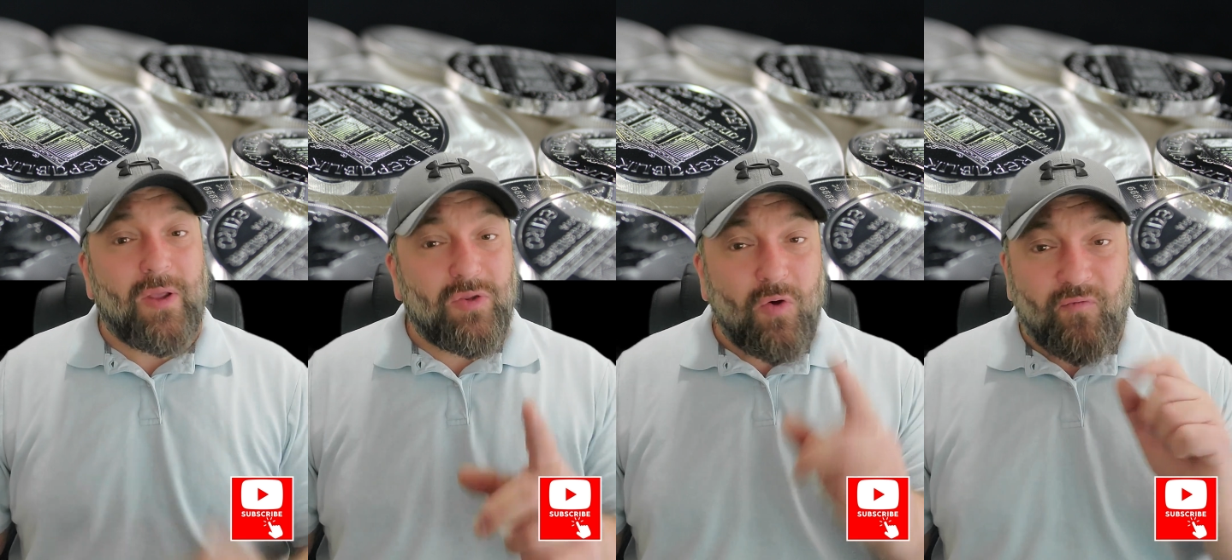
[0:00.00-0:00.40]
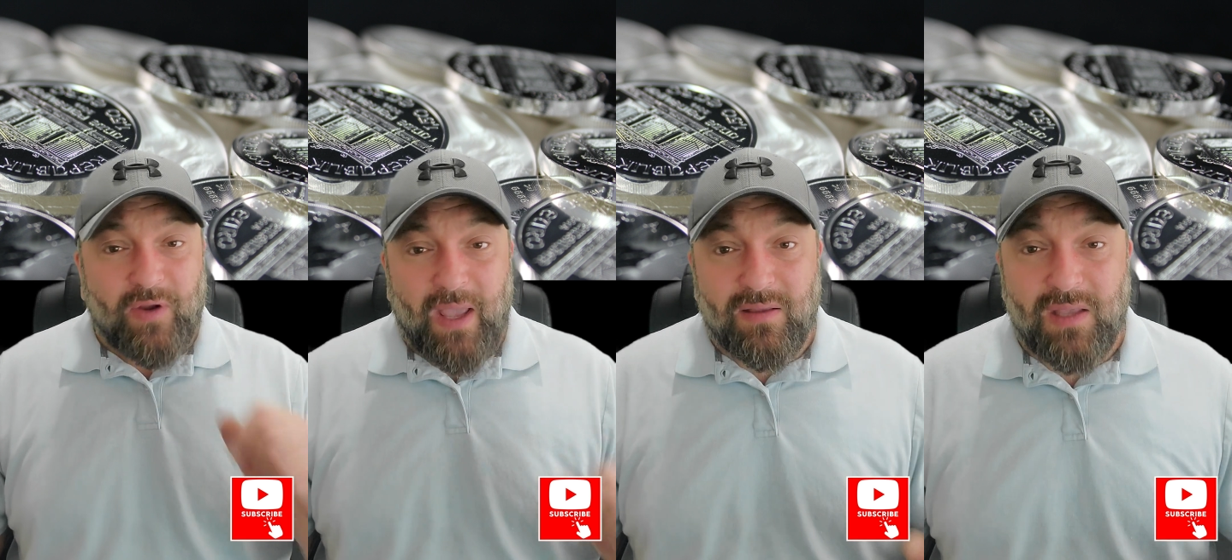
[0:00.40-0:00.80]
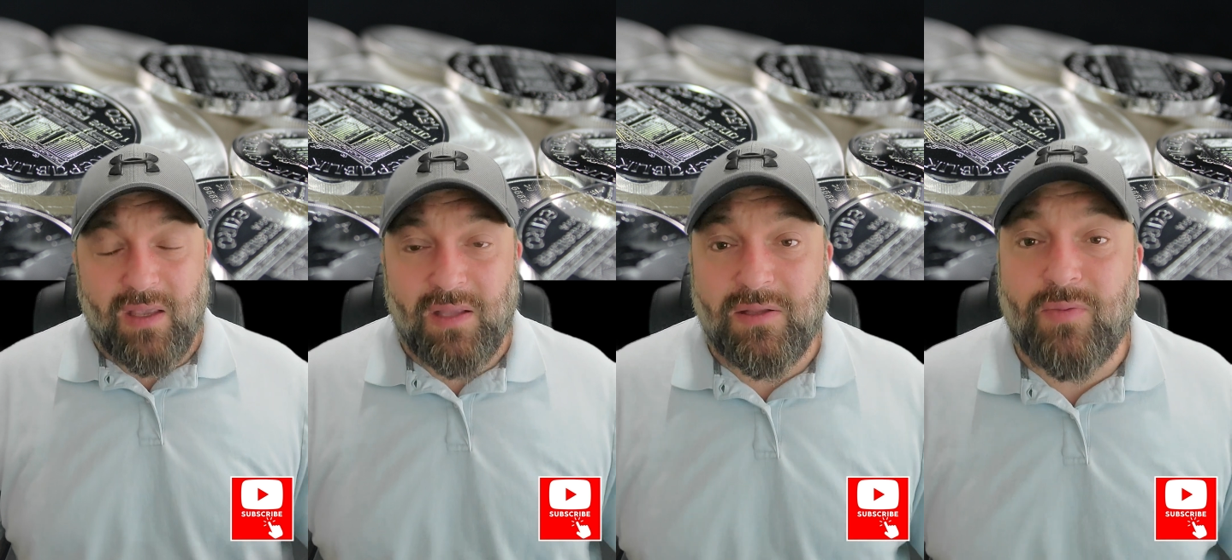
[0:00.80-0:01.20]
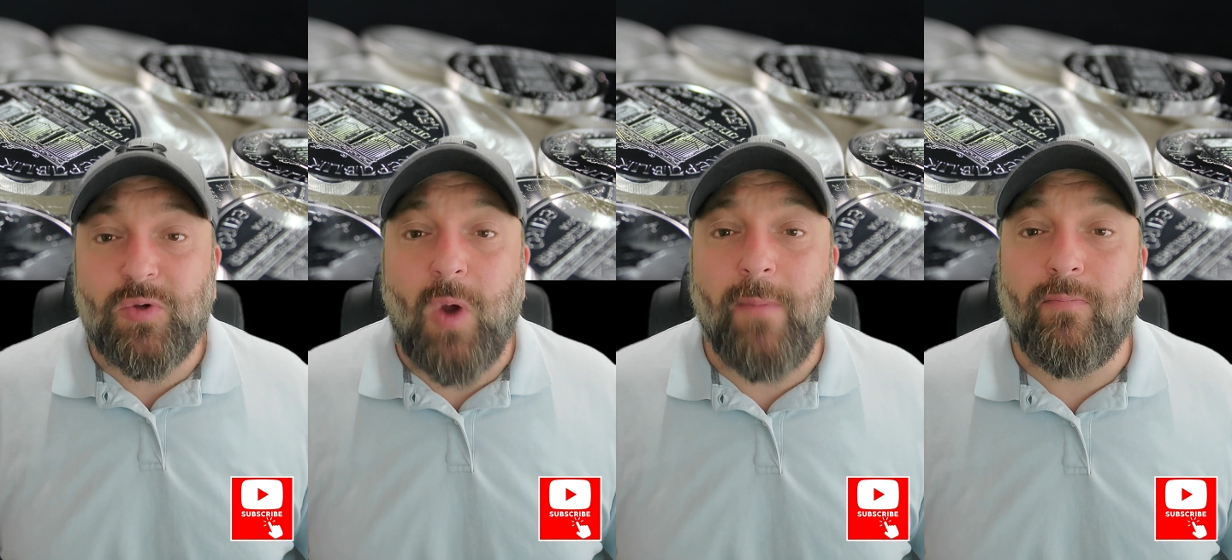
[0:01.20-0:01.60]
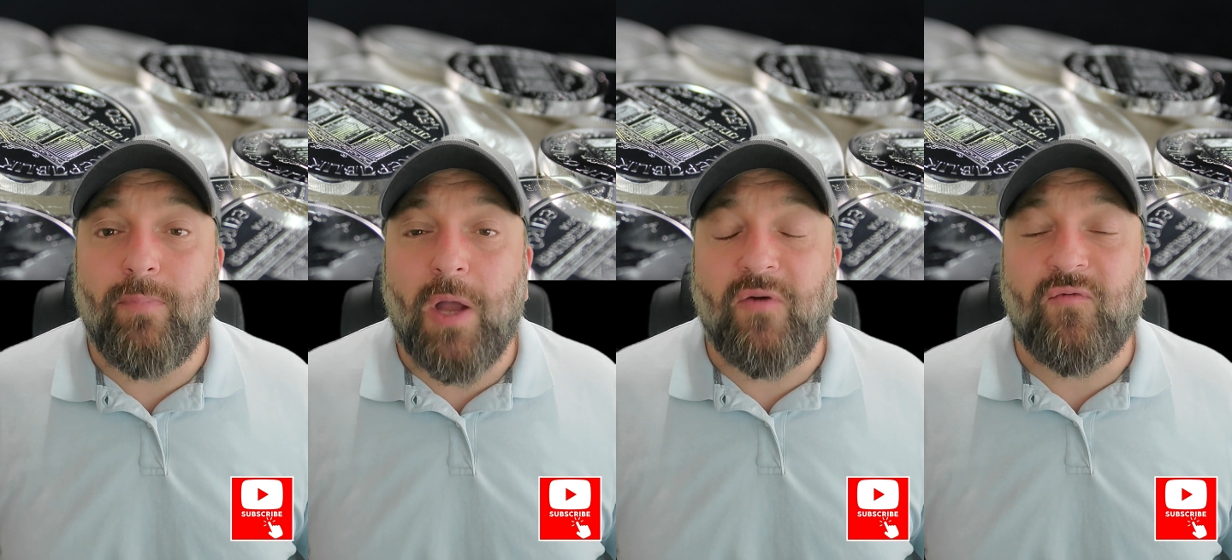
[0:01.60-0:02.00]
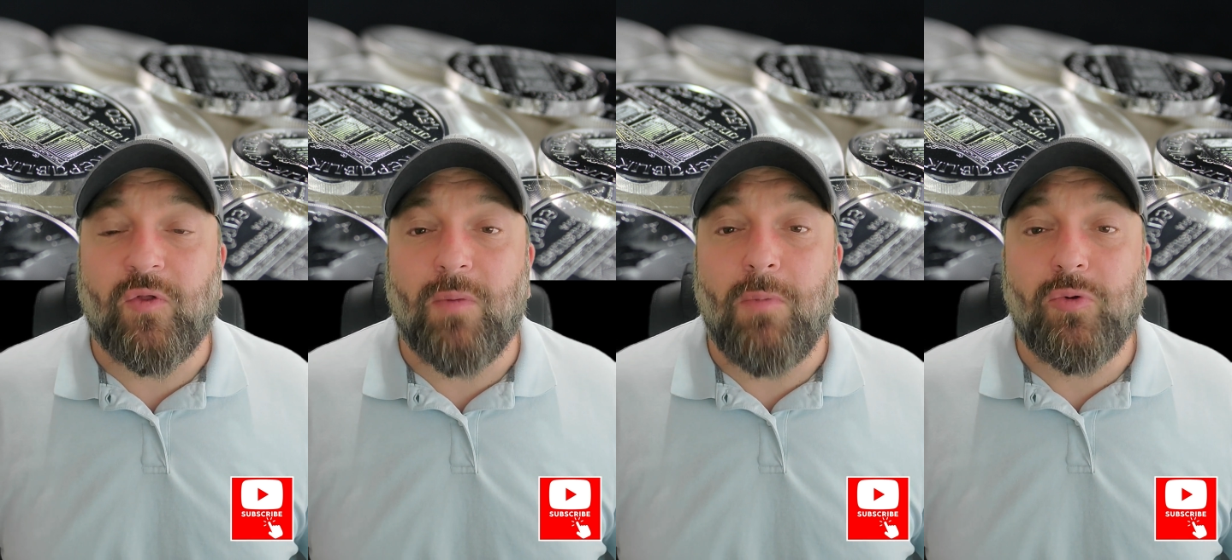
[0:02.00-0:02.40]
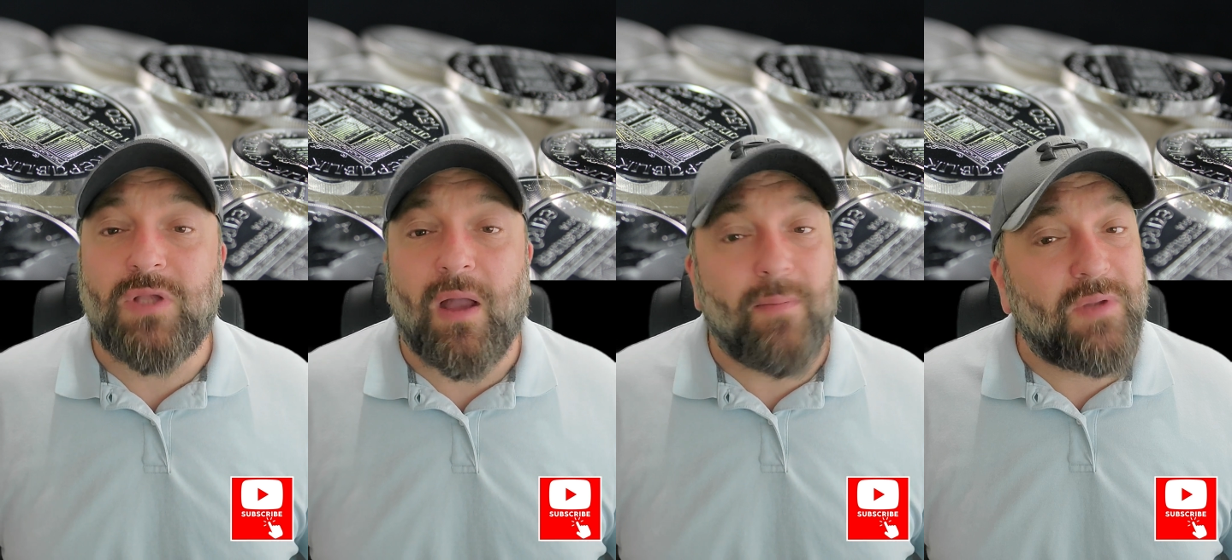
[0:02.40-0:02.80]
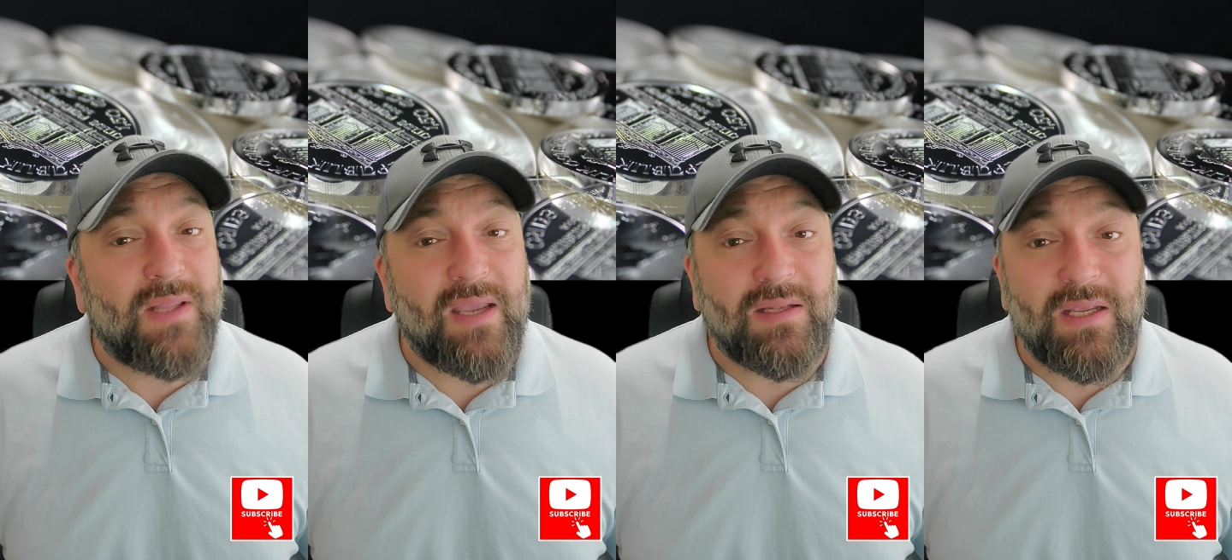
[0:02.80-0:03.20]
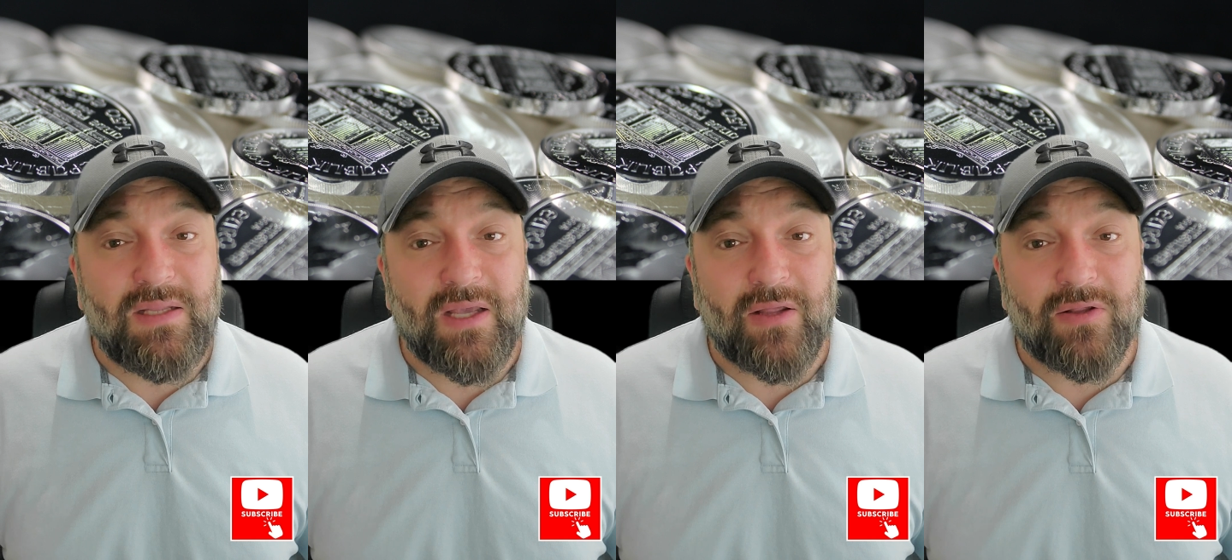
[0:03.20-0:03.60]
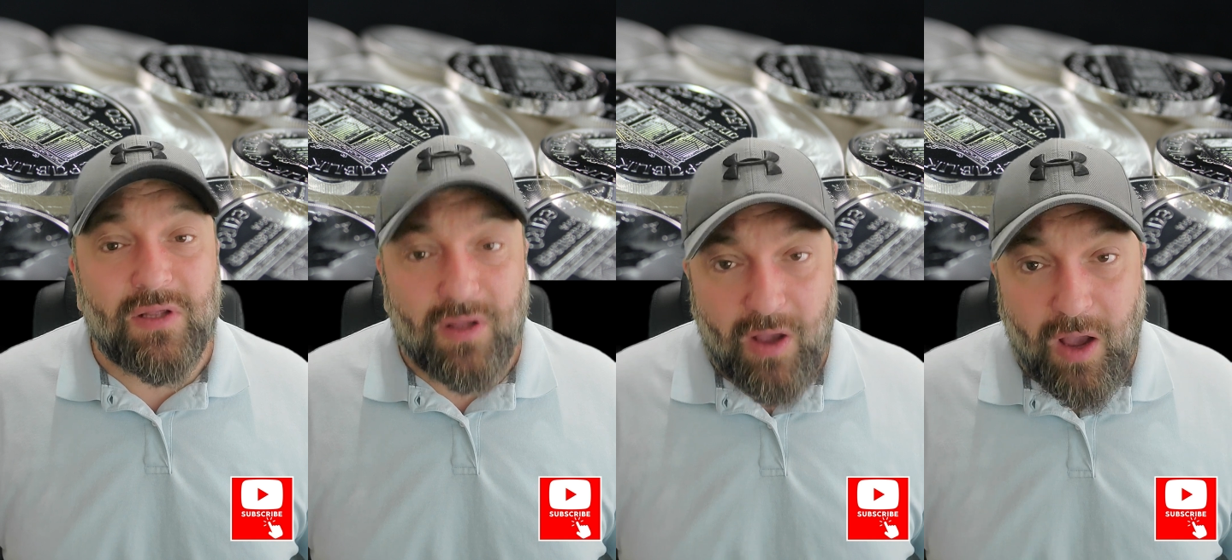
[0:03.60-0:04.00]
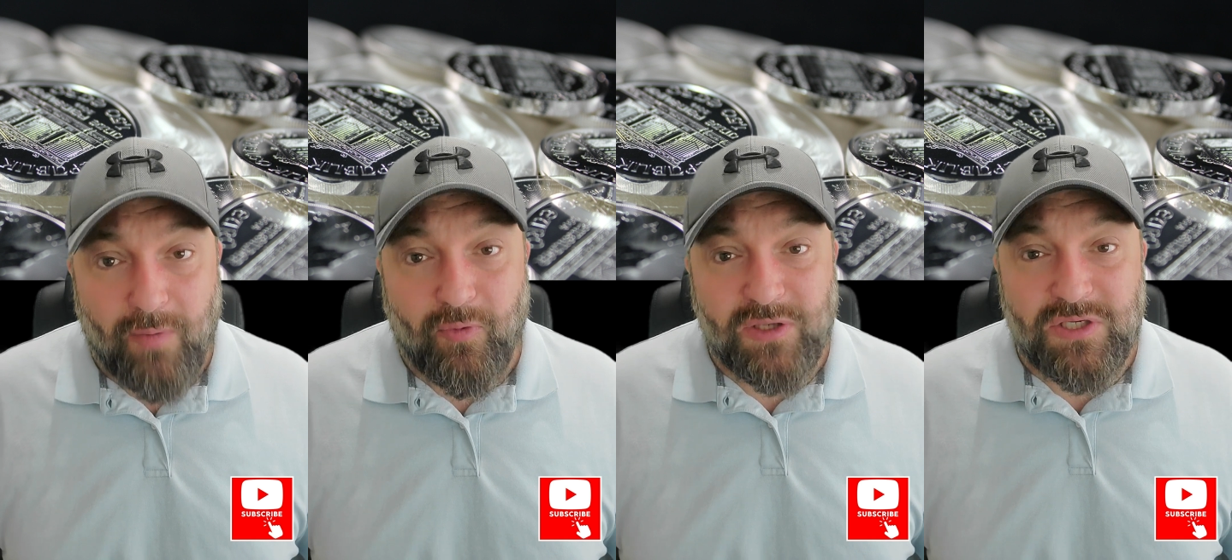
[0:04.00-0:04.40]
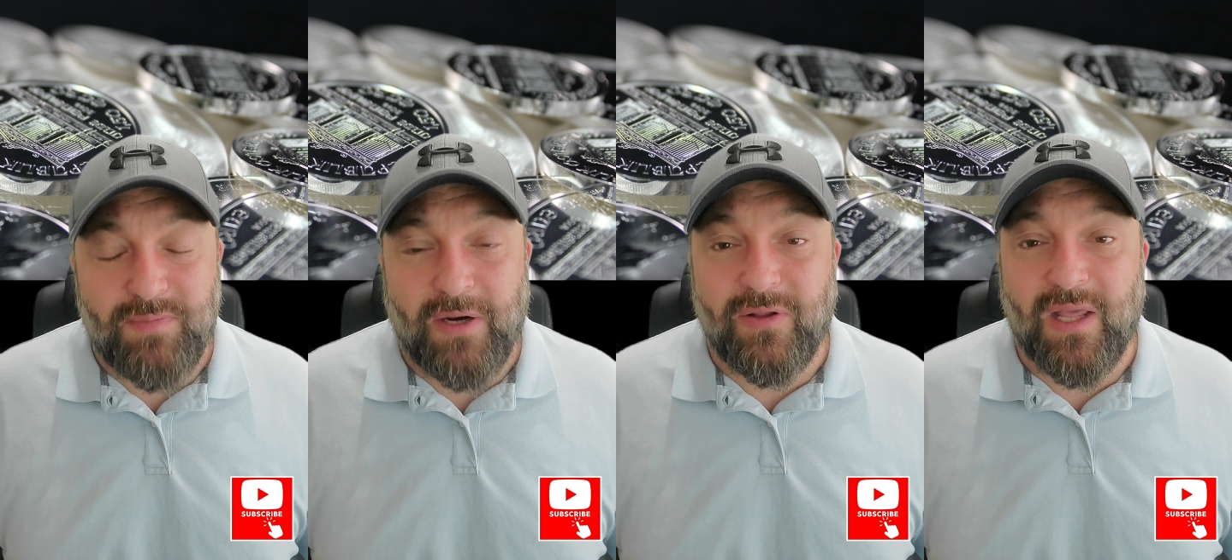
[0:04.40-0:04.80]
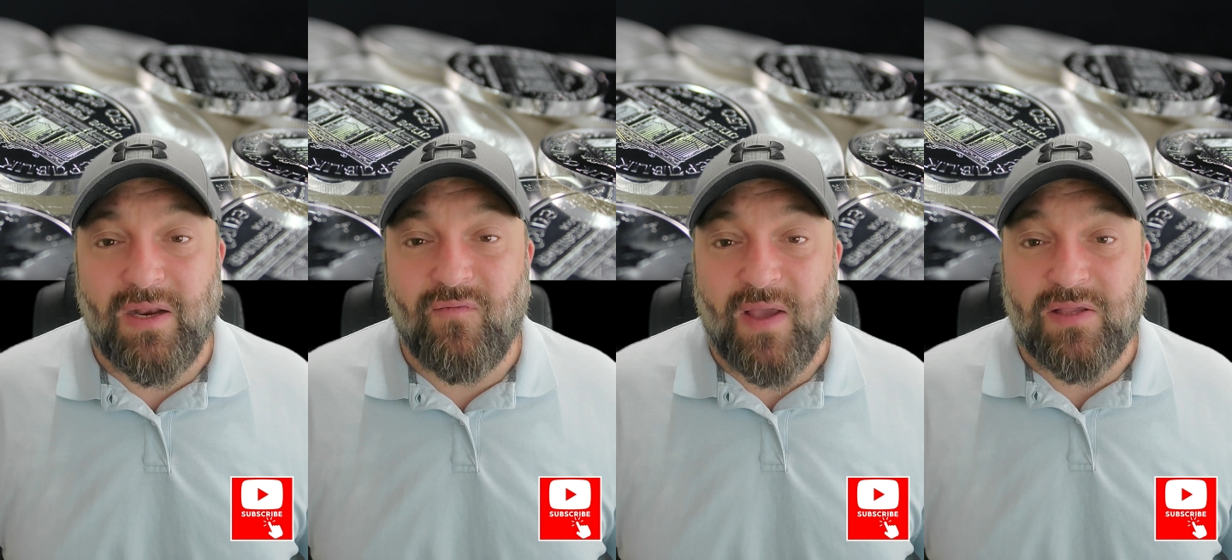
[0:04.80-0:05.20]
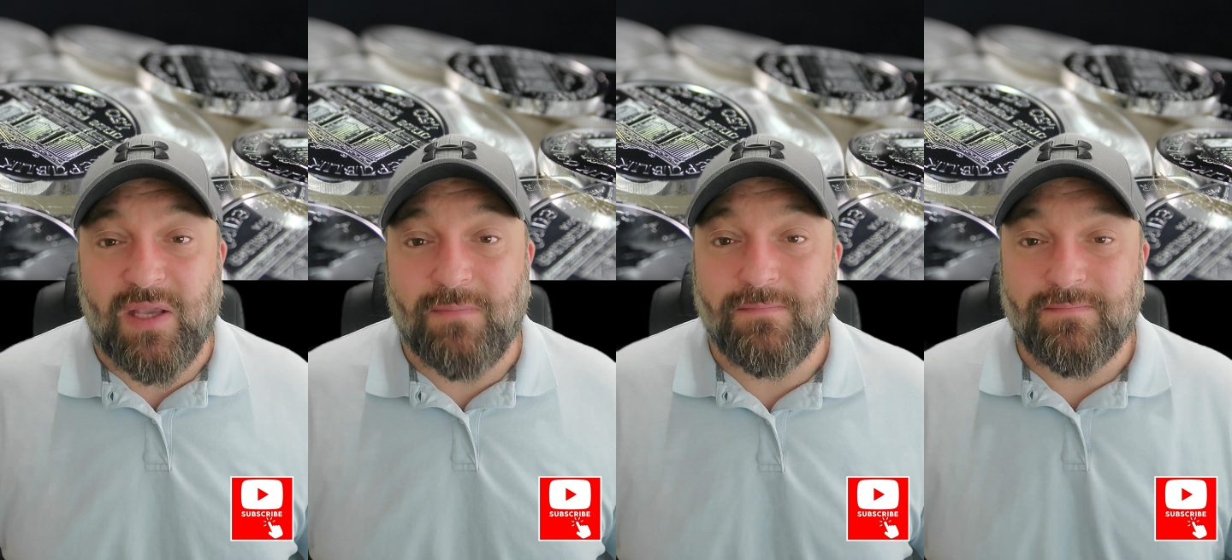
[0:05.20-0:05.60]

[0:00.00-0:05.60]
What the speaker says: and don't forget to hit that subscribe button for the most up-to-date details on precious metals and investing.